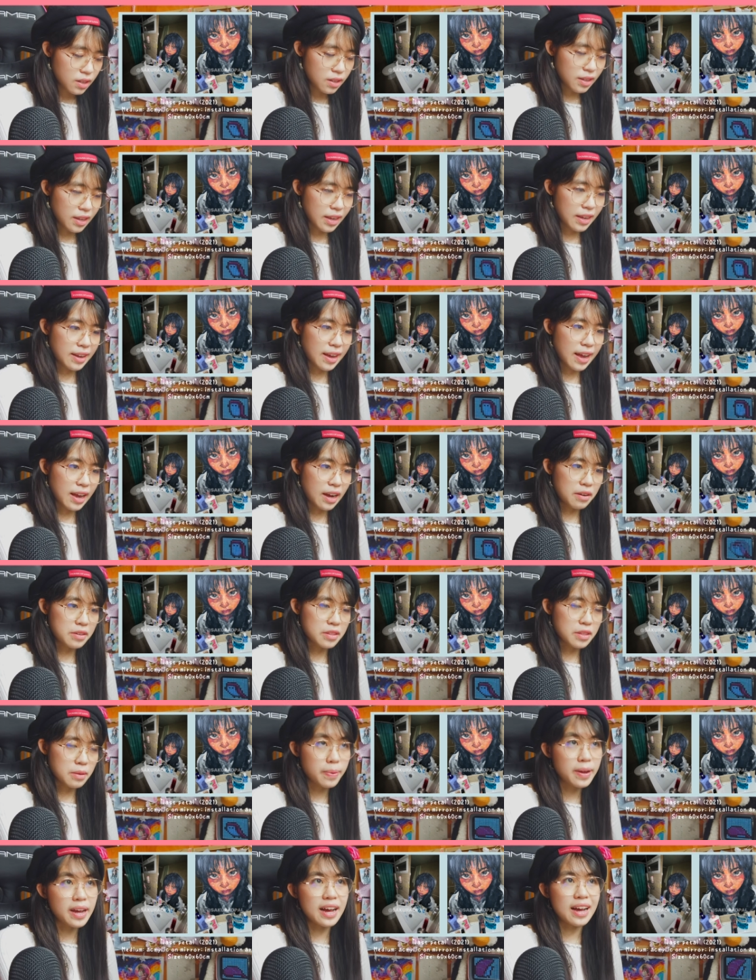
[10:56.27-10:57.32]
like how in
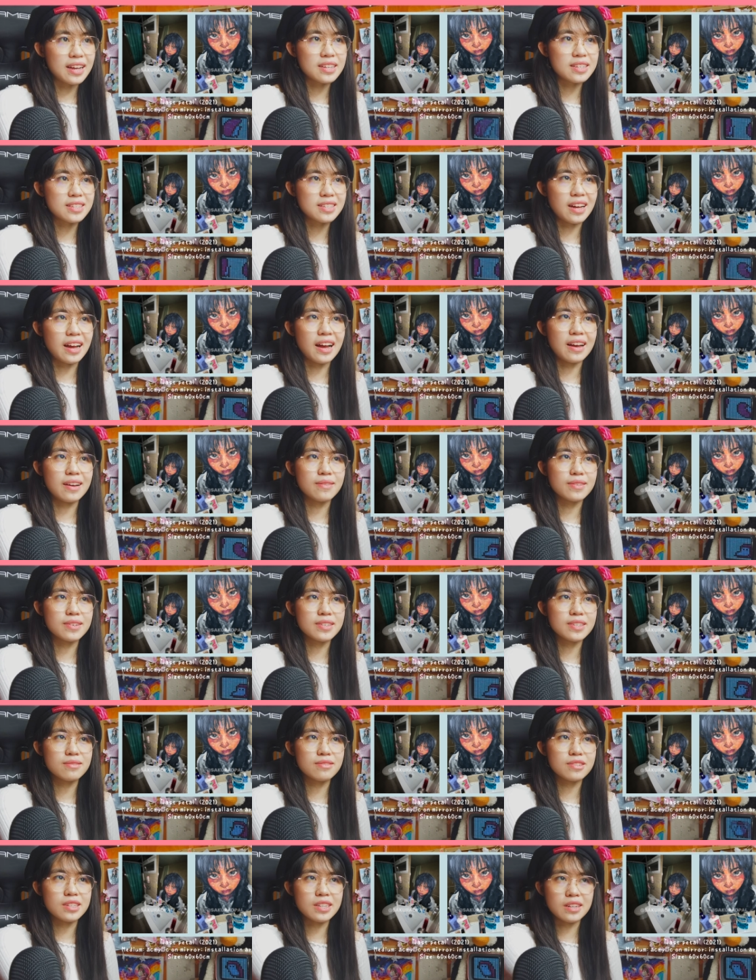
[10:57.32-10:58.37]
the past I
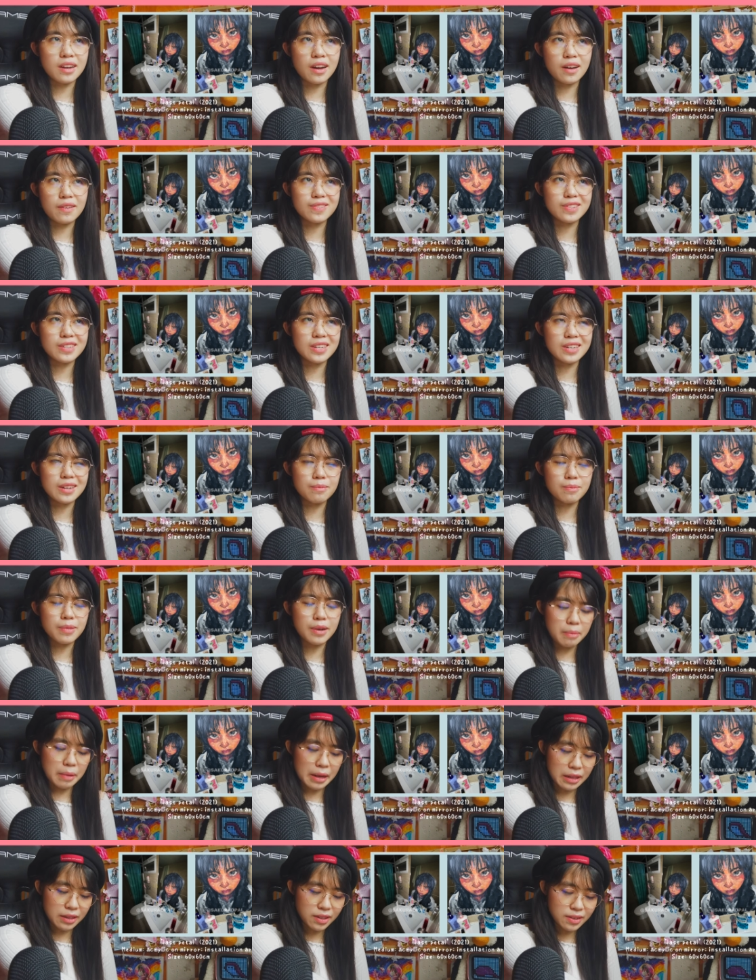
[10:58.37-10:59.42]
wasn't really confident about my